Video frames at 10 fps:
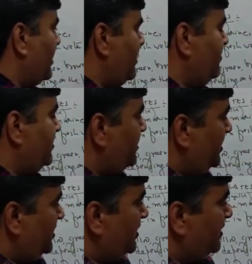I have written
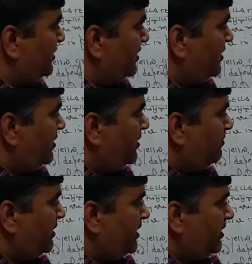here,
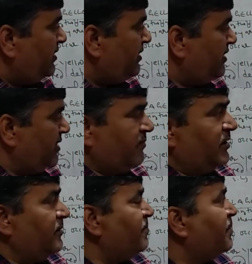Perinema.